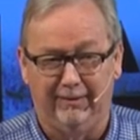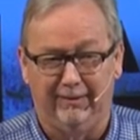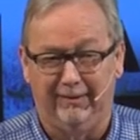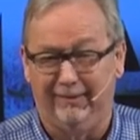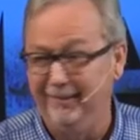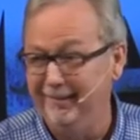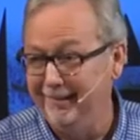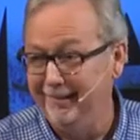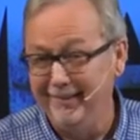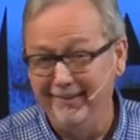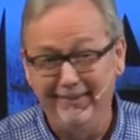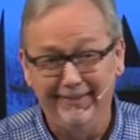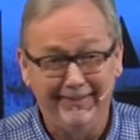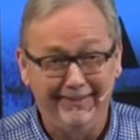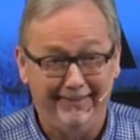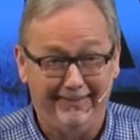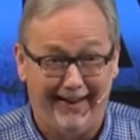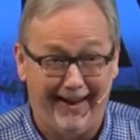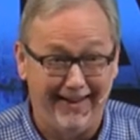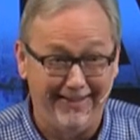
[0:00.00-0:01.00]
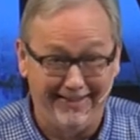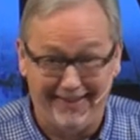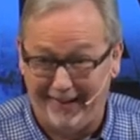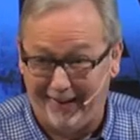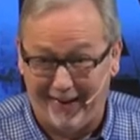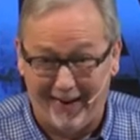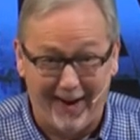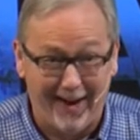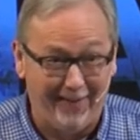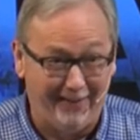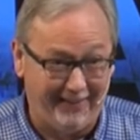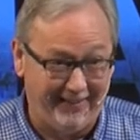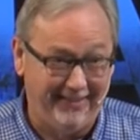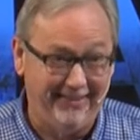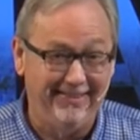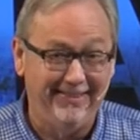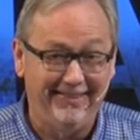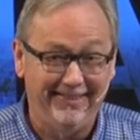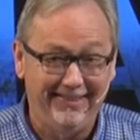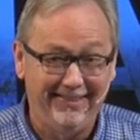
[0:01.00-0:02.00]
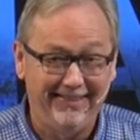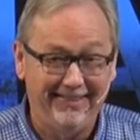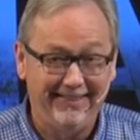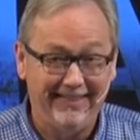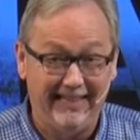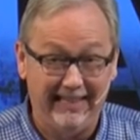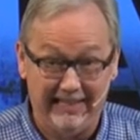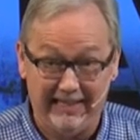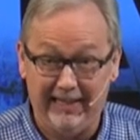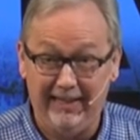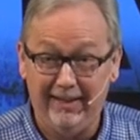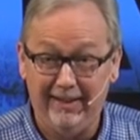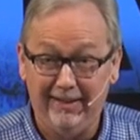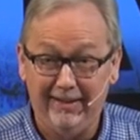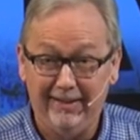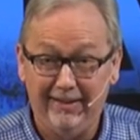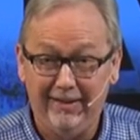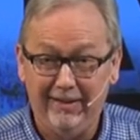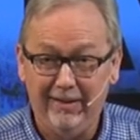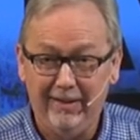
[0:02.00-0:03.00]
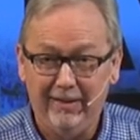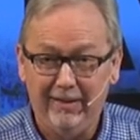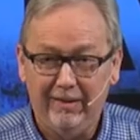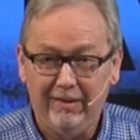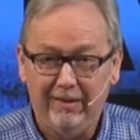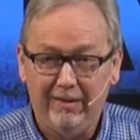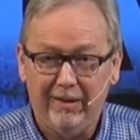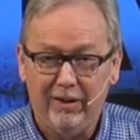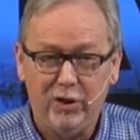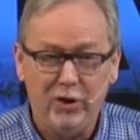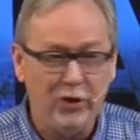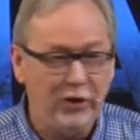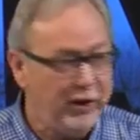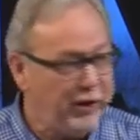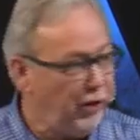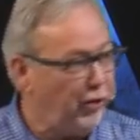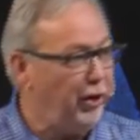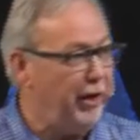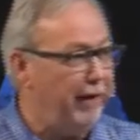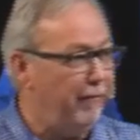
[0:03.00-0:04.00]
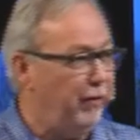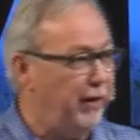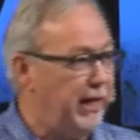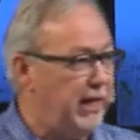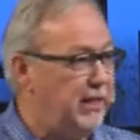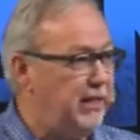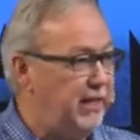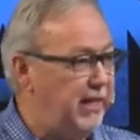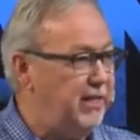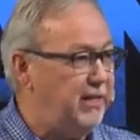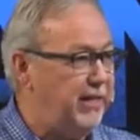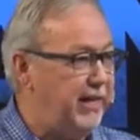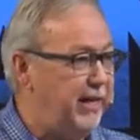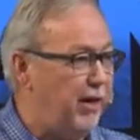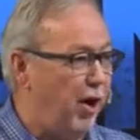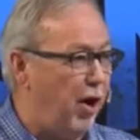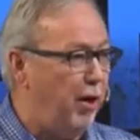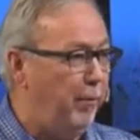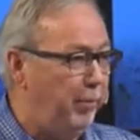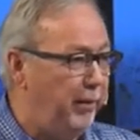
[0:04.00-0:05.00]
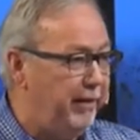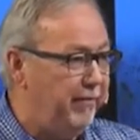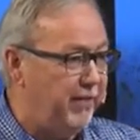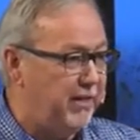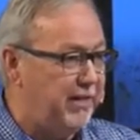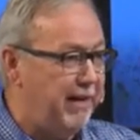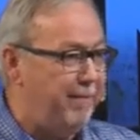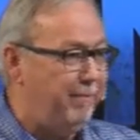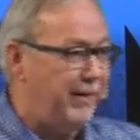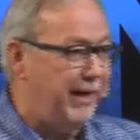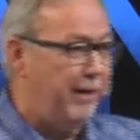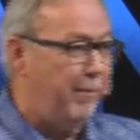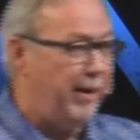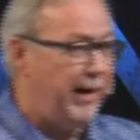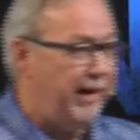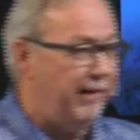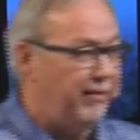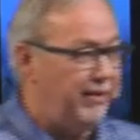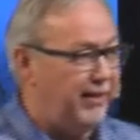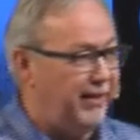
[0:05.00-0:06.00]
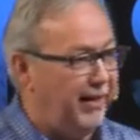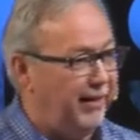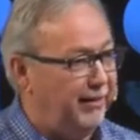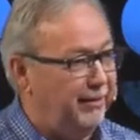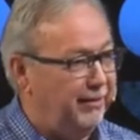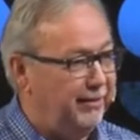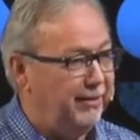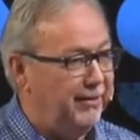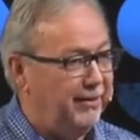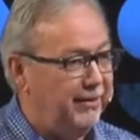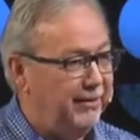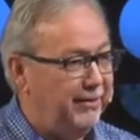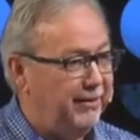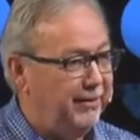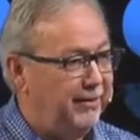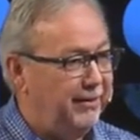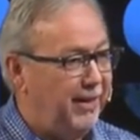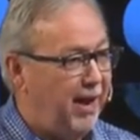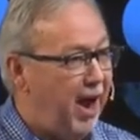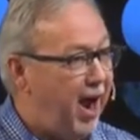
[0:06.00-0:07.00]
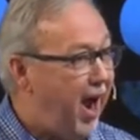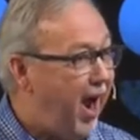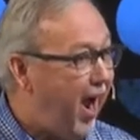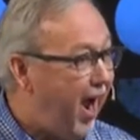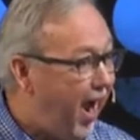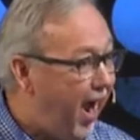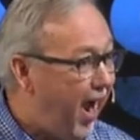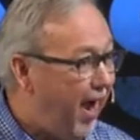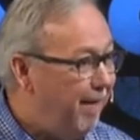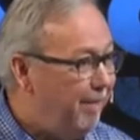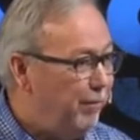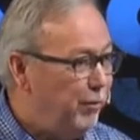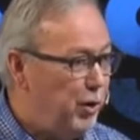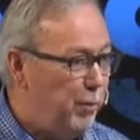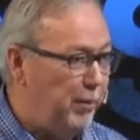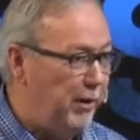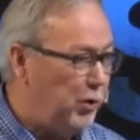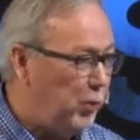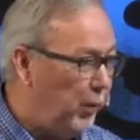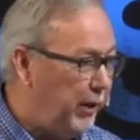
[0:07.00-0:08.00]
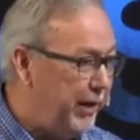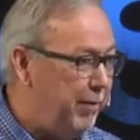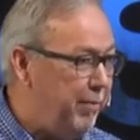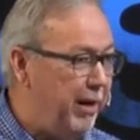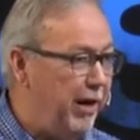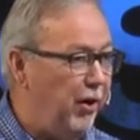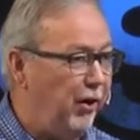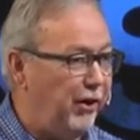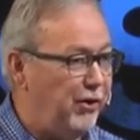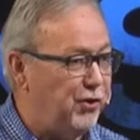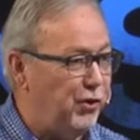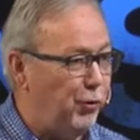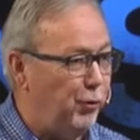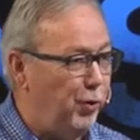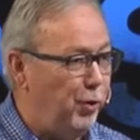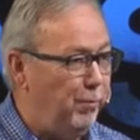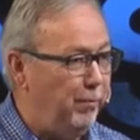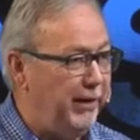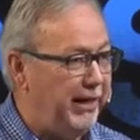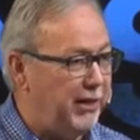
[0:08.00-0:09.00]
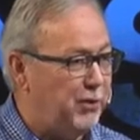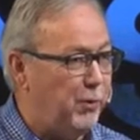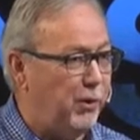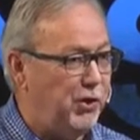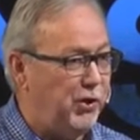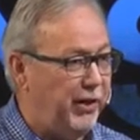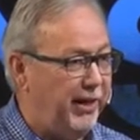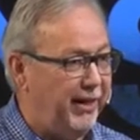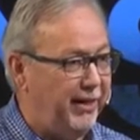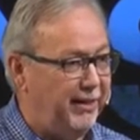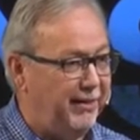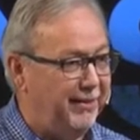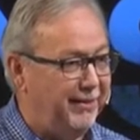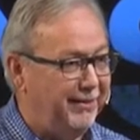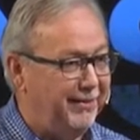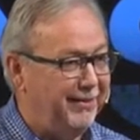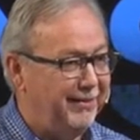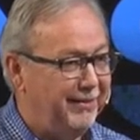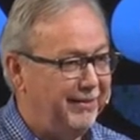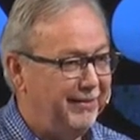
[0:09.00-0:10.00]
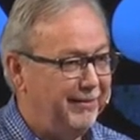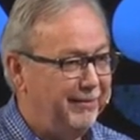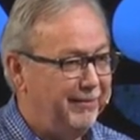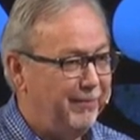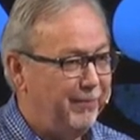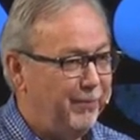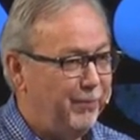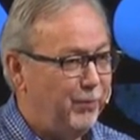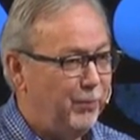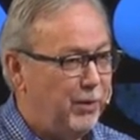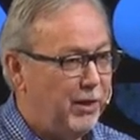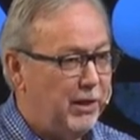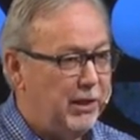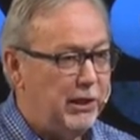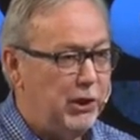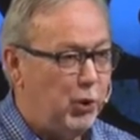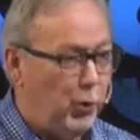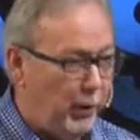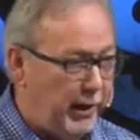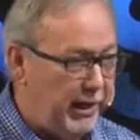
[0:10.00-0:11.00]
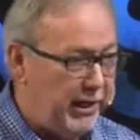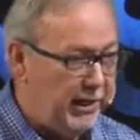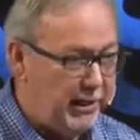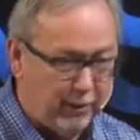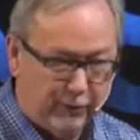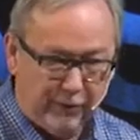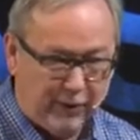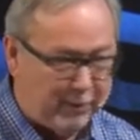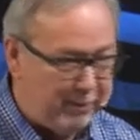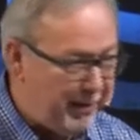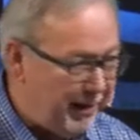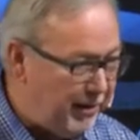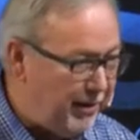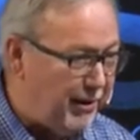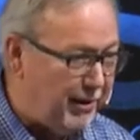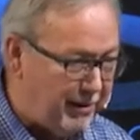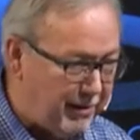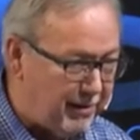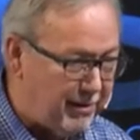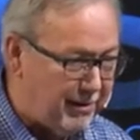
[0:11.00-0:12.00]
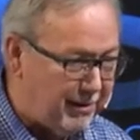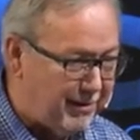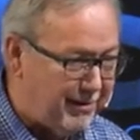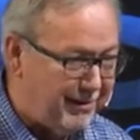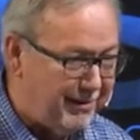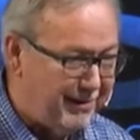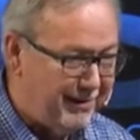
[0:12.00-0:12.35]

That's not going to happen, is it? Do you think you could ever get DC to all believe the same thing about everything? You put 20 Americans in a room, guess what you get? 20 different opinions.